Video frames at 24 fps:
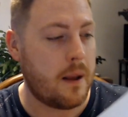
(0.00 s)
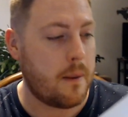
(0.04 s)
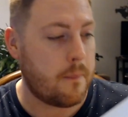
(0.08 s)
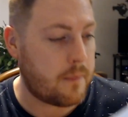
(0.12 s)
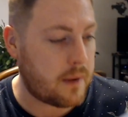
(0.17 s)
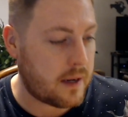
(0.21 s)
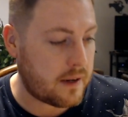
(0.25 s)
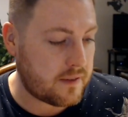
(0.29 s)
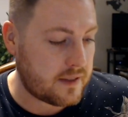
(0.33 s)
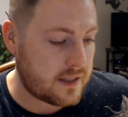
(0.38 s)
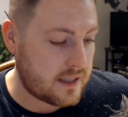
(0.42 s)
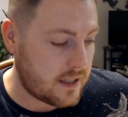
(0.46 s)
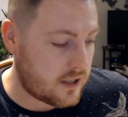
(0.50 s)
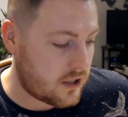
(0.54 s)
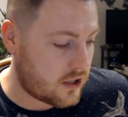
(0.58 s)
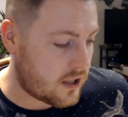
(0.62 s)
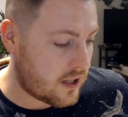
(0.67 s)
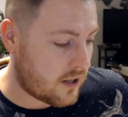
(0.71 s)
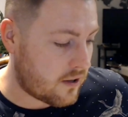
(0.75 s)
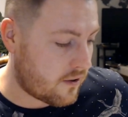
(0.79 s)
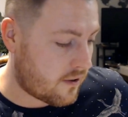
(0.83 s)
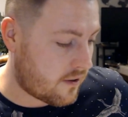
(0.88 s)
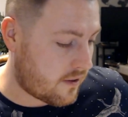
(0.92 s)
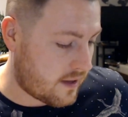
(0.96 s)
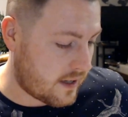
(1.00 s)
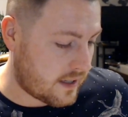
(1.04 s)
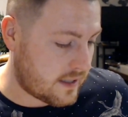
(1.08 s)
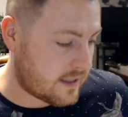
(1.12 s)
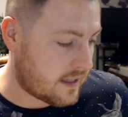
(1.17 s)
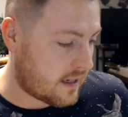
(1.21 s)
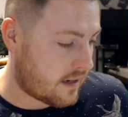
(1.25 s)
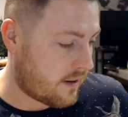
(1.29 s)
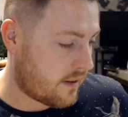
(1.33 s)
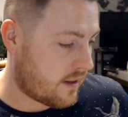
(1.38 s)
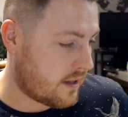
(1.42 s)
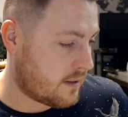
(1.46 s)
But I've stitched other things
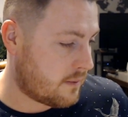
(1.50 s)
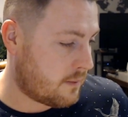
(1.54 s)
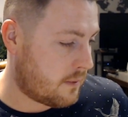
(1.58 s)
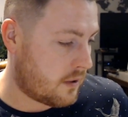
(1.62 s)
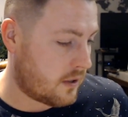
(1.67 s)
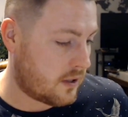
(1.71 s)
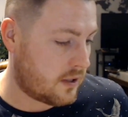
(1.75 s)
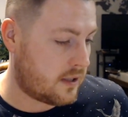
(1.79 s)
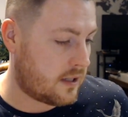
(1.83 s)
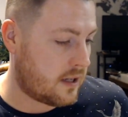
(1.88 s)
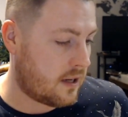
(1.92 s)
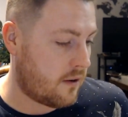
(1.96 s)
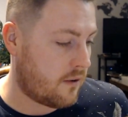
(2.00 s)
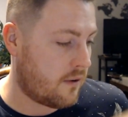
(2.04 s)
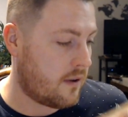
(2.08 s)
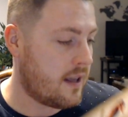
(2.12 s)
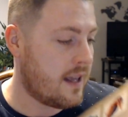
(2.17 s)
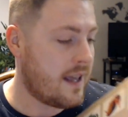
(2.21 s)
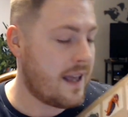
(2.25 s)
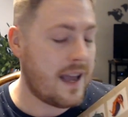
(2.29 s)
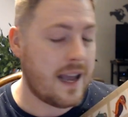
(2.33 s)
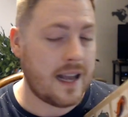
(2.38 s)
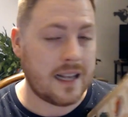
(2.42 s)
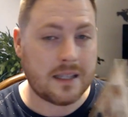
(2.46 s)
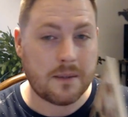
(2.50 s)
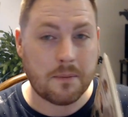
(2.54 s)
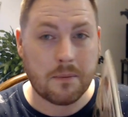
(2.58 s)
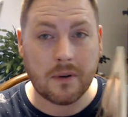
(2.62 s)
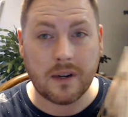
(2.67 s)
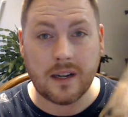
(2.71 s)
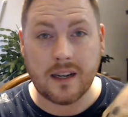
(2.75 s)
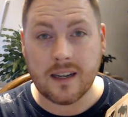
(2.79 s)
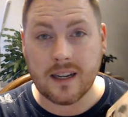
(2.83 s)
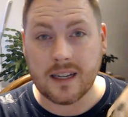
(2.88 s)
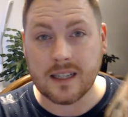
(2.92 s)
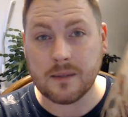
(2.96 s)
out of this book, so it's a
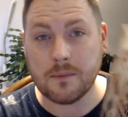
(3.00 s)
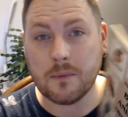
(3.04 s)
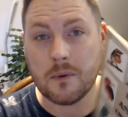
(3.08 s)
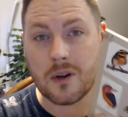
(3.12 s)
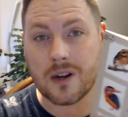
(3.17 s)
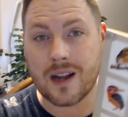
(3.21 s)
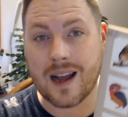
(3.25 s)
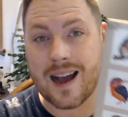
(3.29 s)
pretty nice book.